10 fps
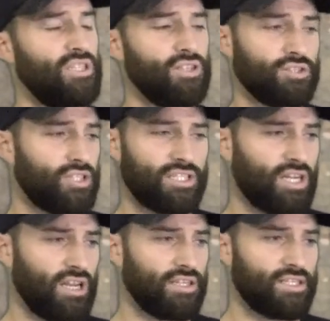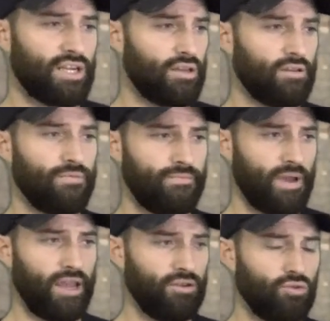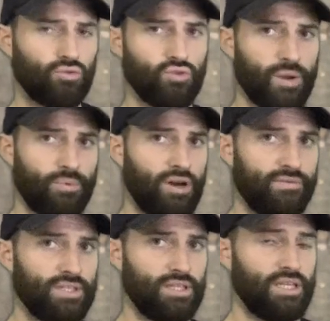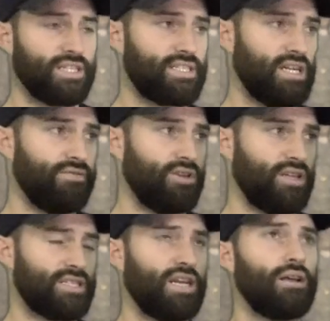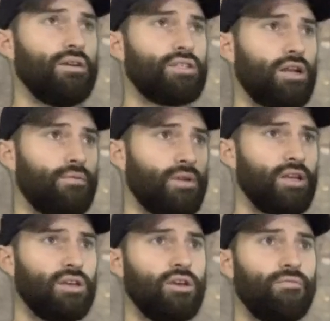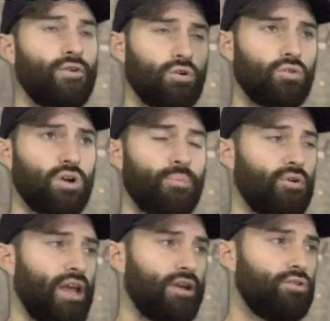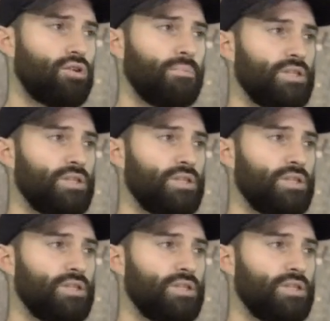it's not a angle grip, obviously. It's not a vertical grip or an angle grip.